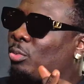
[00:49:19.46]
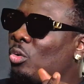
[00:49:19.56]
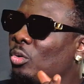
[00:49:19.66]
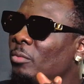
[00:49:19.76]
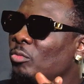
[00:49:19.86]

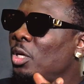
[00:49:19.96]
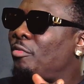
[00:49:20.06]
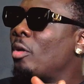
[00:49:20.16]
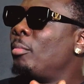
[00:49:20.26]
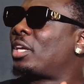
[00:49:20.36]
bro, if
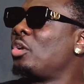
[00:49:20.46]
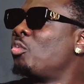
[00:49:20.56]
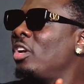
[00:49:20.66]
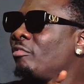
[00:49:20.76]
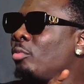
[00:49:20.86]
you're making
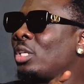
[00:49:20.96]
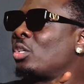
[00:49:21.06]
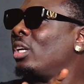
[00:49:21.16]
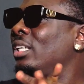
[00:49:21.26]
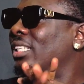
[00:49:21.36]
wave, bro, it's
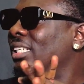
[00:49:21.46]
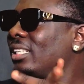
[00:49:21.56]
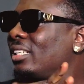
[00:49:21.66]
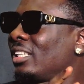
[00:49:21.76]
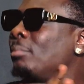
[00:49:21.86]
not easy.
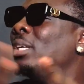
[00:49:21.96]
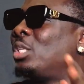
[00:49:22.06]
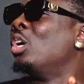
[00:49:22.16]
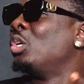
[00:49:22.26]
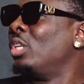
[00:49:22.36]
It means
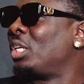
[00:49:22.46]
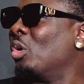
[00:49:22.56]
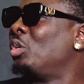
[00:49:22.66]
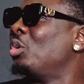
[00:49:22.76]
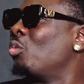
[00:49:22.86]
you're unique. You're doing